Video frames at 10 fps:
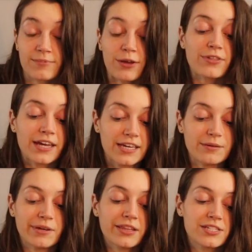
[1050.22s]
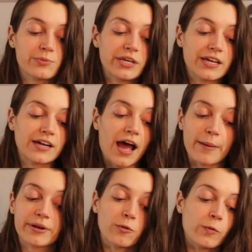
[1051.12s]
If they keep me this week,
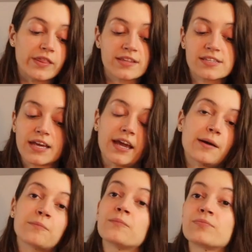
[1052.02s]
I'm going to win this game.